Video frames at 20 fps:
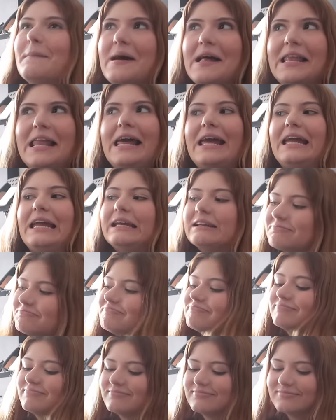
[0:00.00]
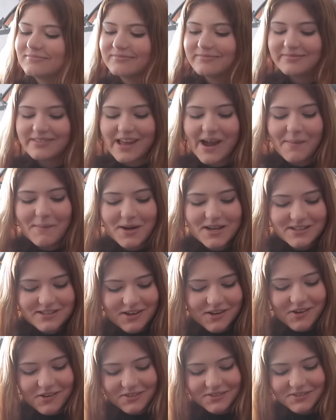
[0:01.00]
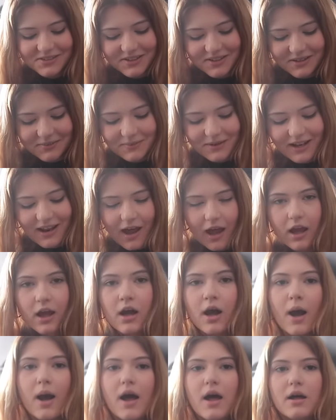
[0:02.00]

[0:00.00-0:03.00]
But like, now my song is gonna be like,